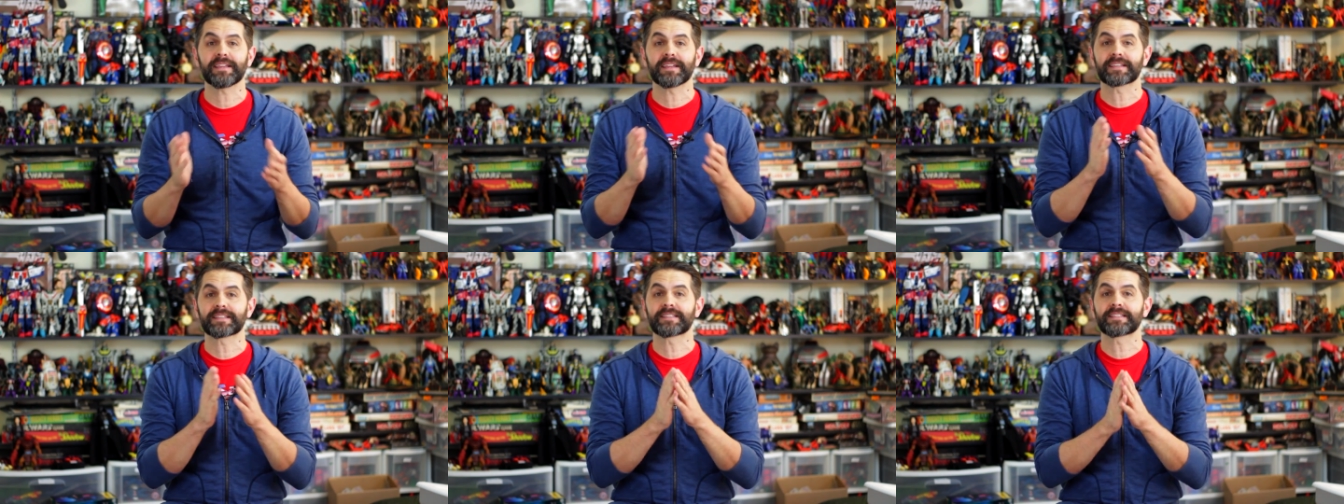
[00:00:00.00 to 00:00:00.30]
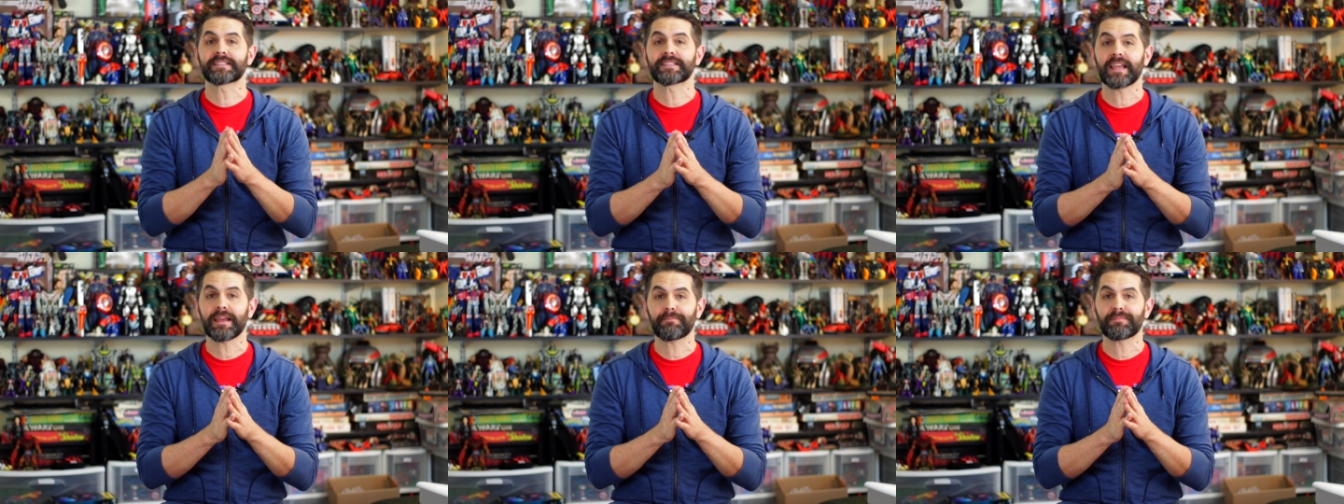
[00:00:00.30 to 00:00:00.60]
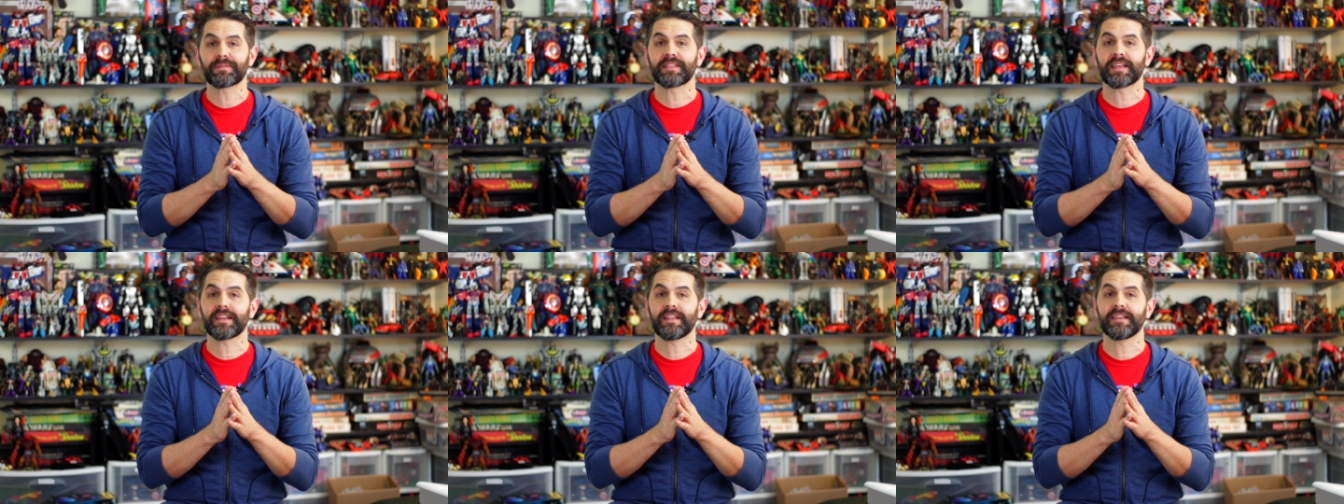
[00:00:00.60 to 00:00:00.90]

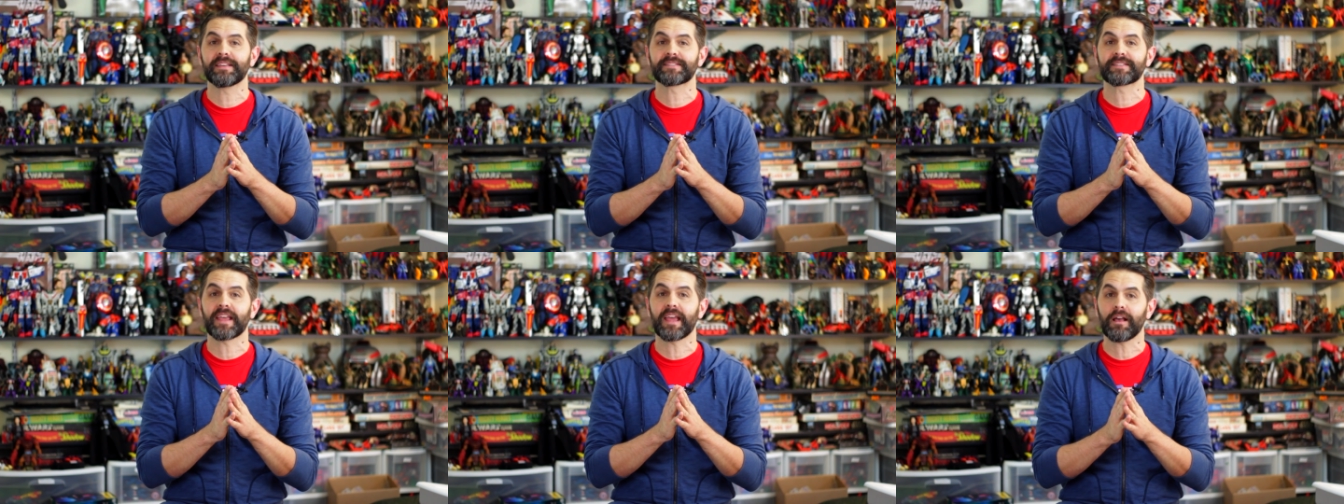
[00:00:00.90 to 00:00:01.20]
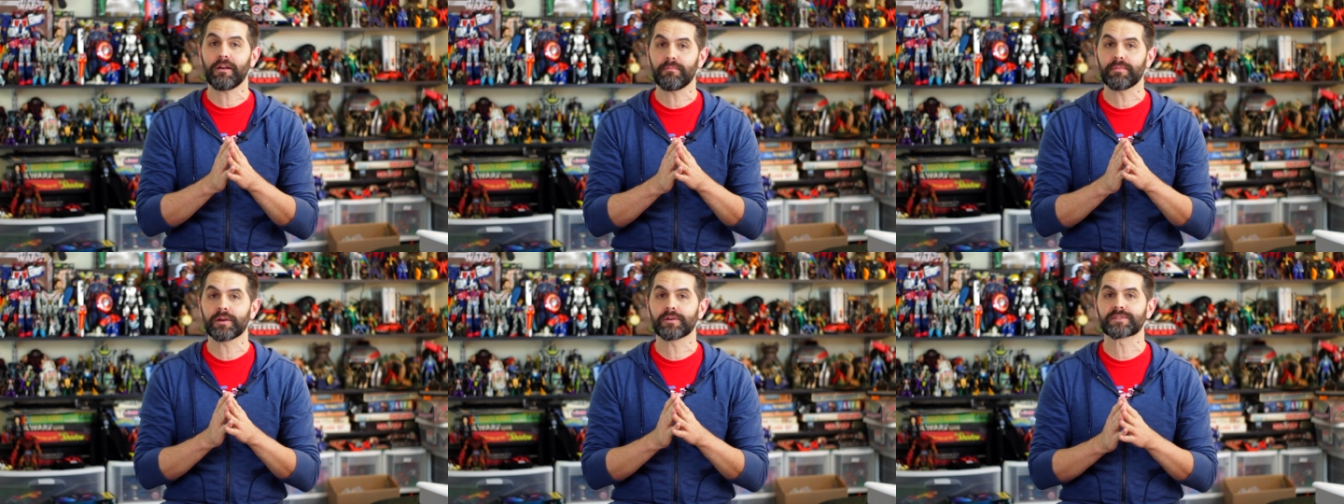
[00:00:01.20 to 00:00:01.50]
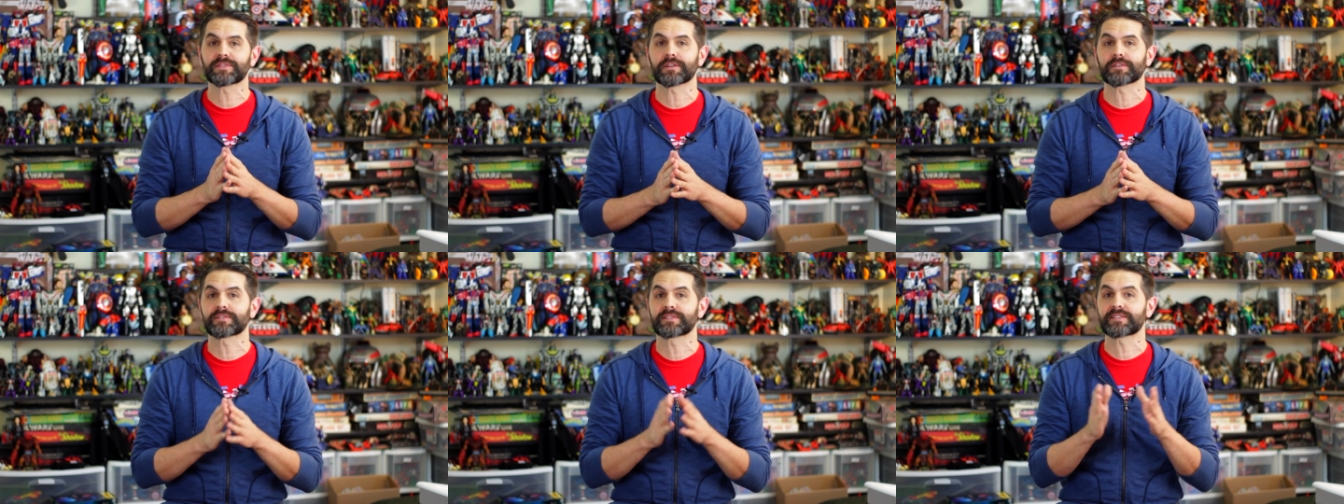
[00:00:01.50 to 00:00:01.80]
except that his
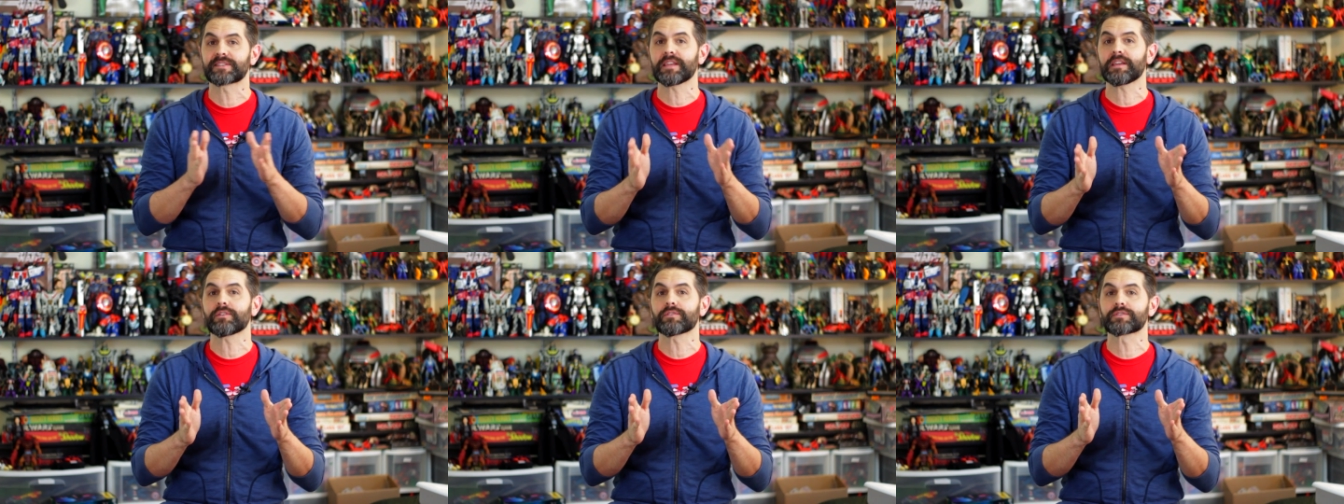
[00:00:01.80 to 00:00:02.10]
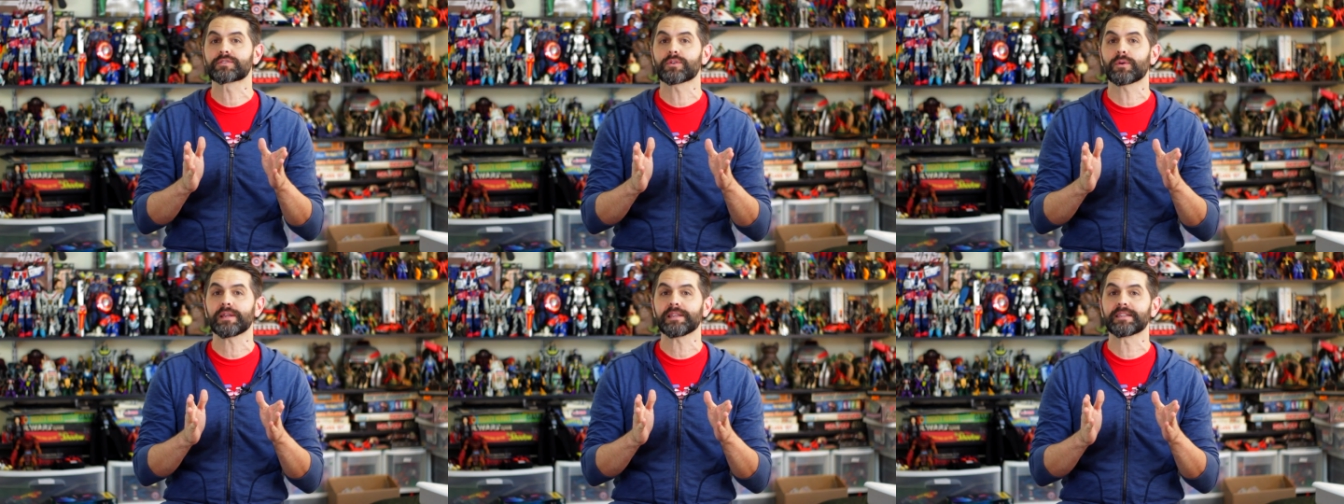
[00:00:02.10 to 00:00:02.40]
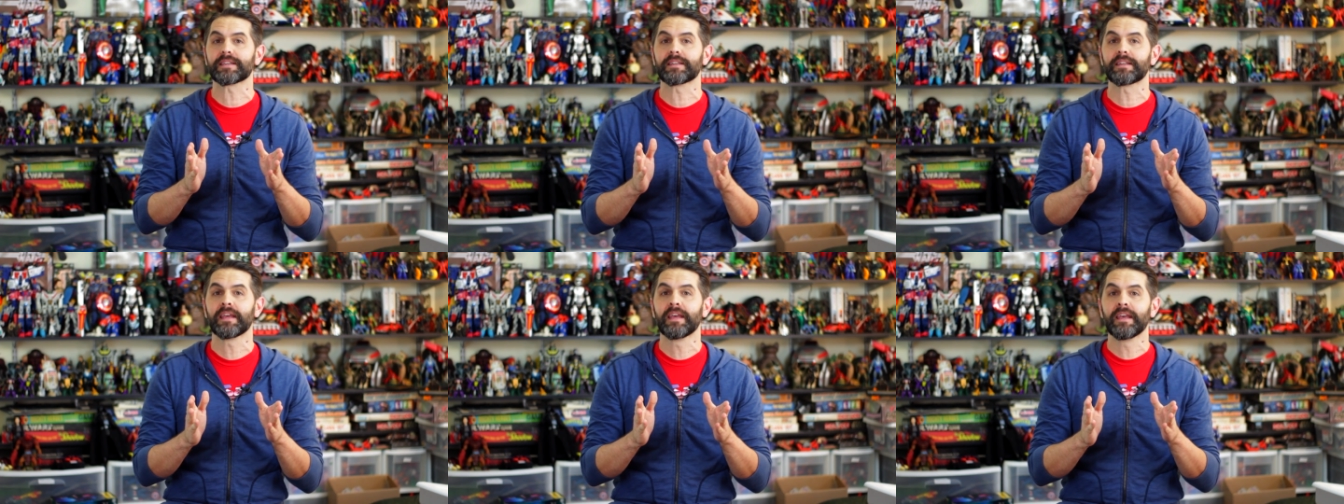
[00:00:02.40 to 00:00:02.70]
elbows are single
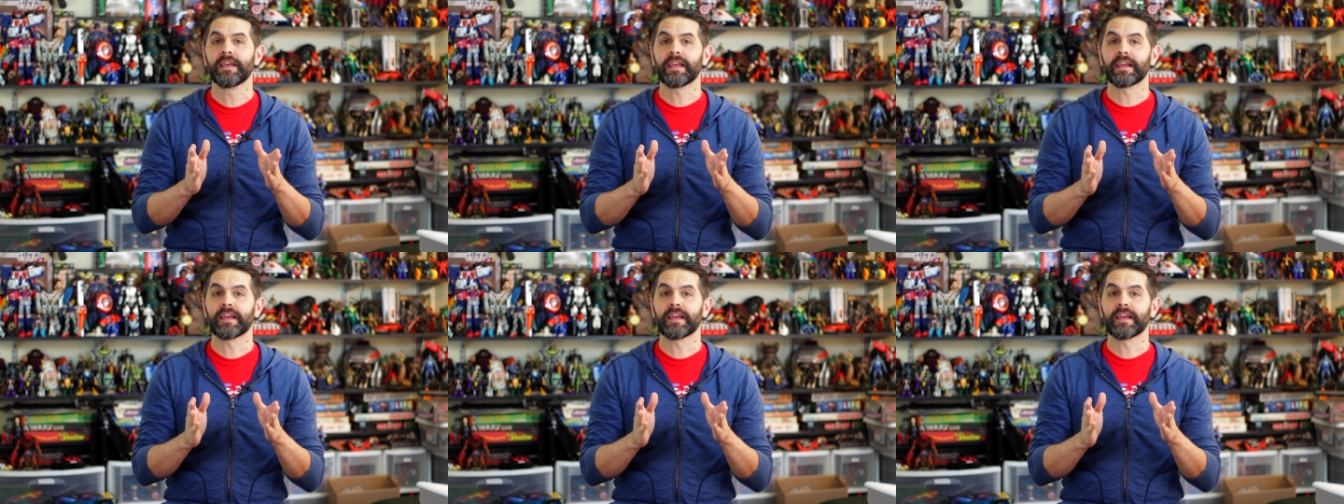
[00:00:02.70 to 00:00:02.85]
jointed